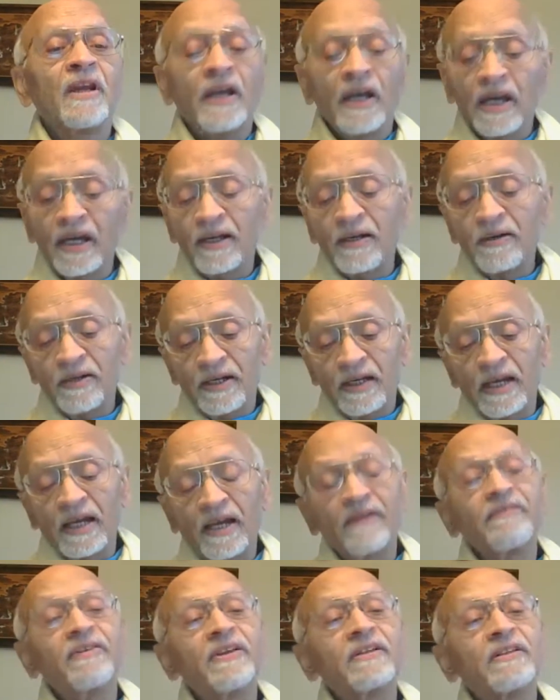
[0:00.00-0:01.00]
and
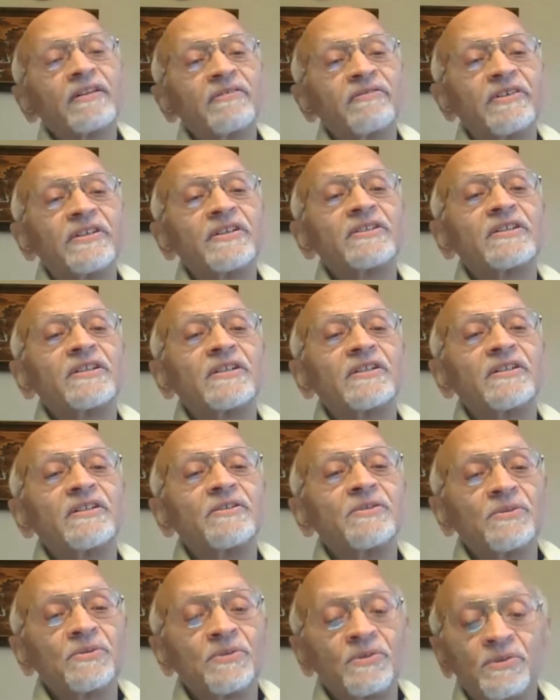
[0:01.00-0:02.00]
having the vision
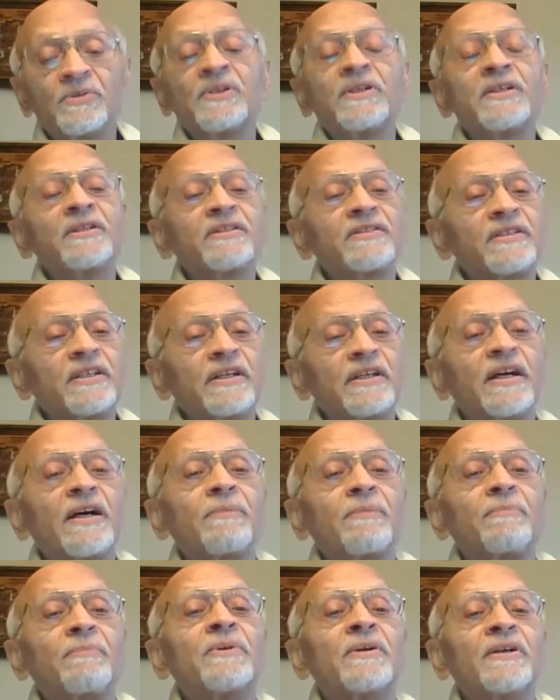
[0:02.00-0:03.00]
to set
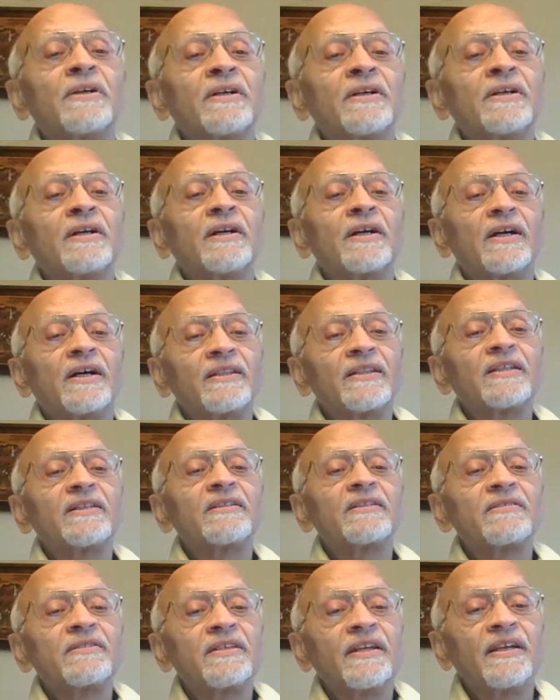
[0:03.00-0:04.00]
up
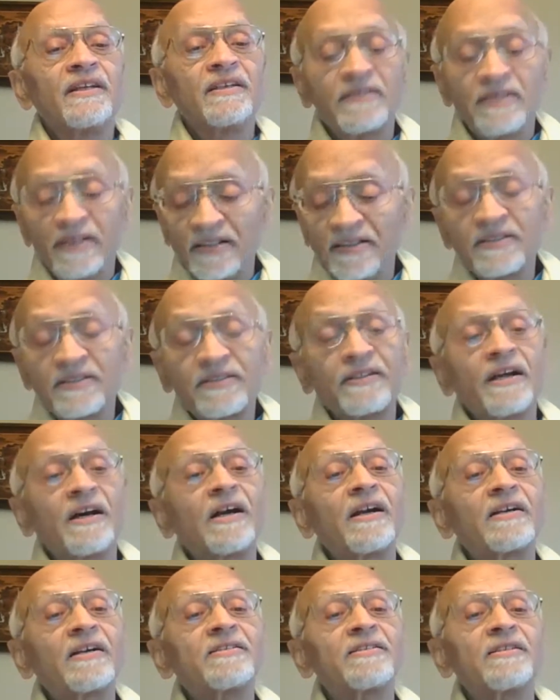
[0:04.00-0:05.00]
these things and
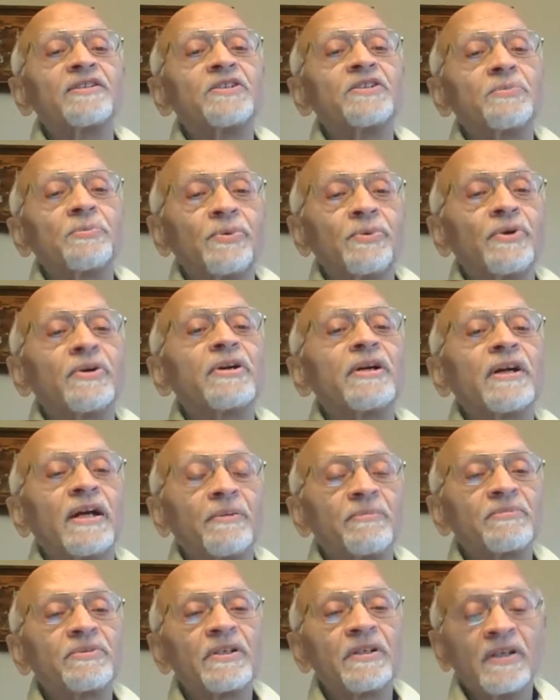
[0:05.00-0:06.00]
start such
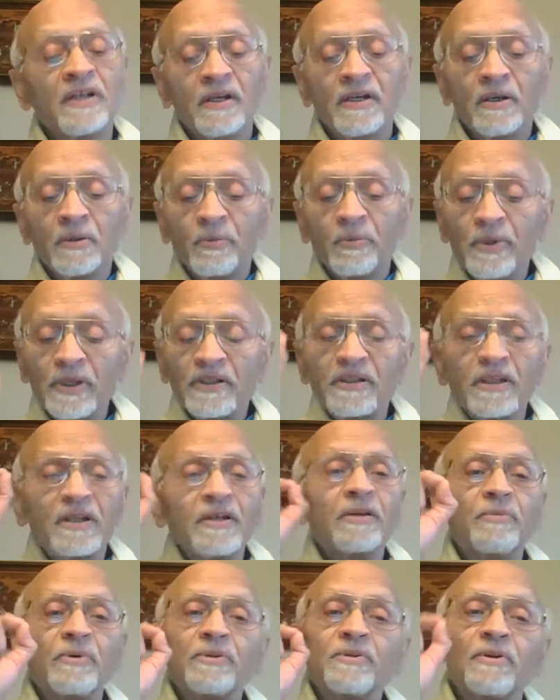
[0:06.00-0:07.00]
programs with
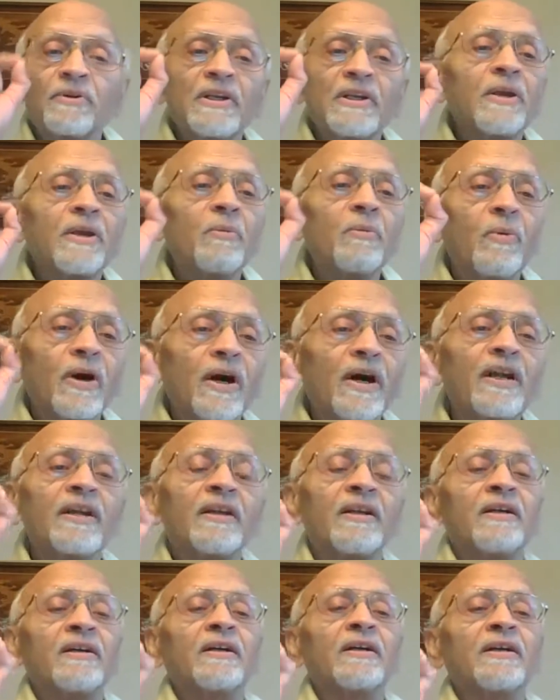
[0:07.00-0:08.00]
only
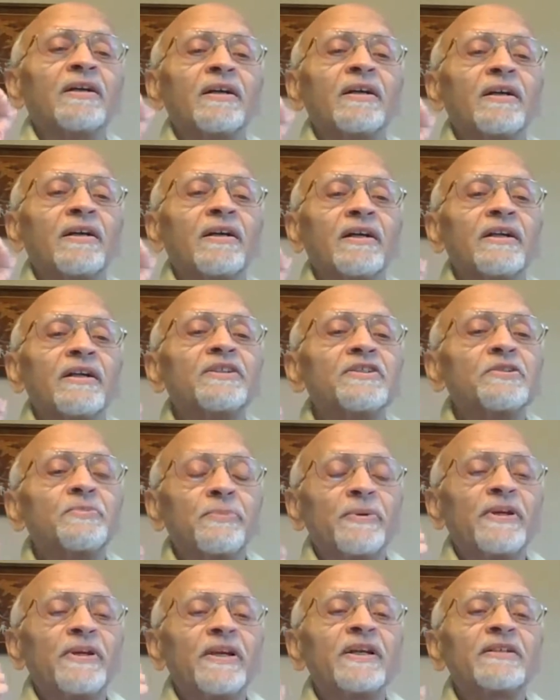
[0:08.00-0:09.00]
one
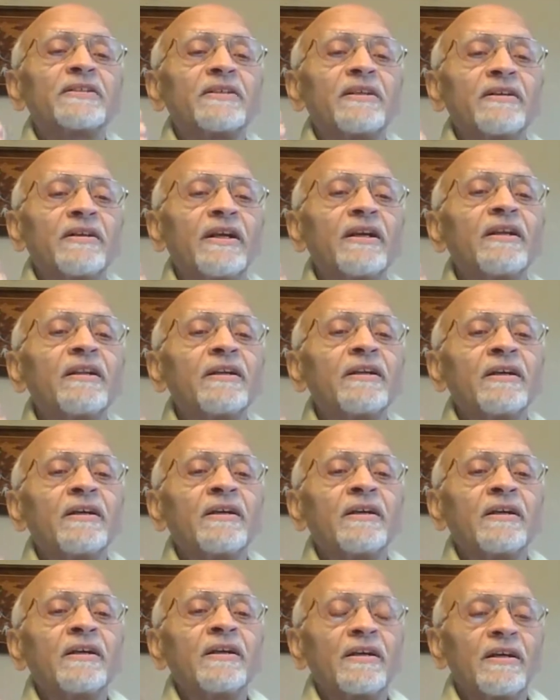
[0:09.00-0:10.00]
inspiration, right?
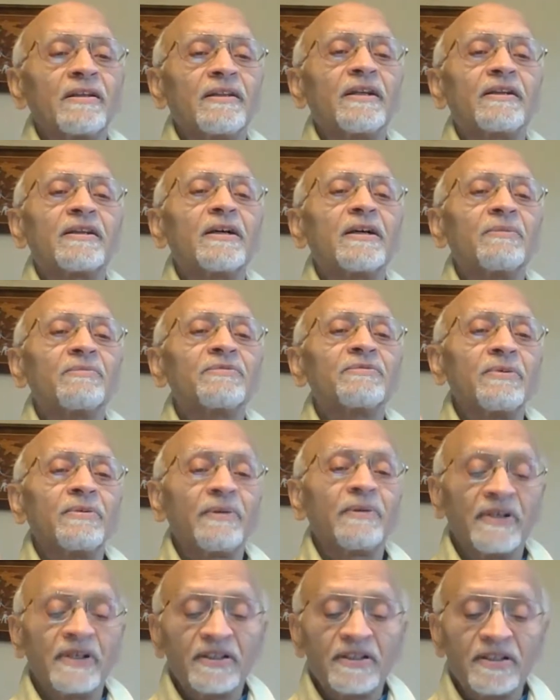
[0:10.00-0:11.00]
That comes from
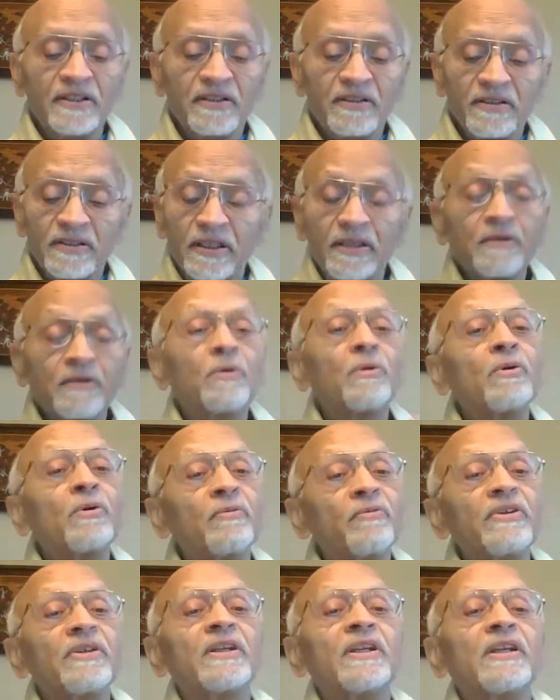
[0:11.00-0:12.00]
our rishi saying, no,
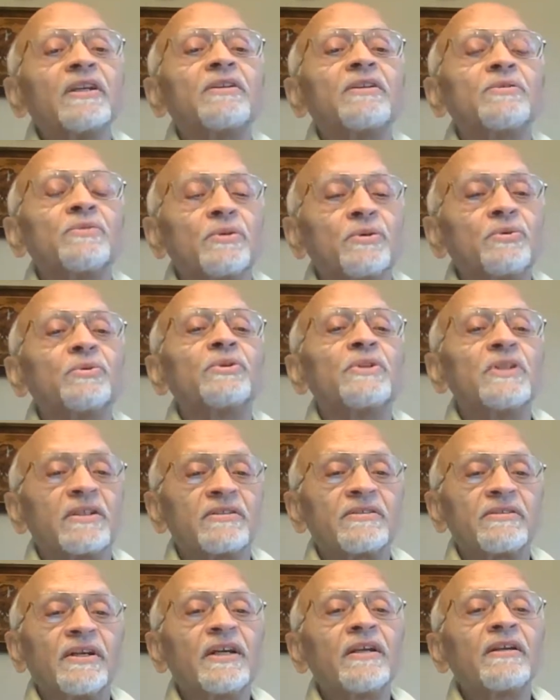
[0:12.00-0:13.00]
we need to do
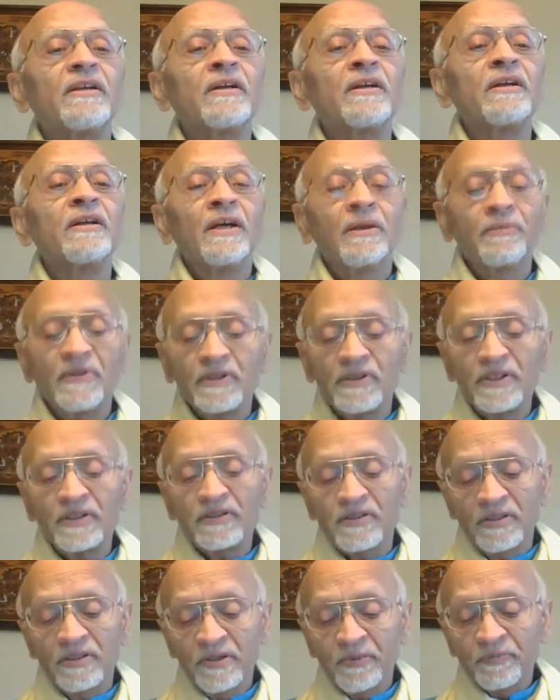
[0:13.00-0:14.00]
this, right? I mean,
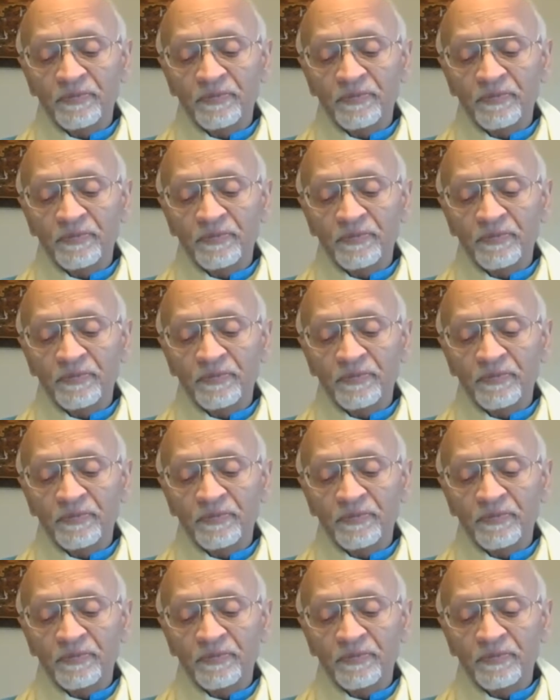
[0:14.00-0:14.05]
this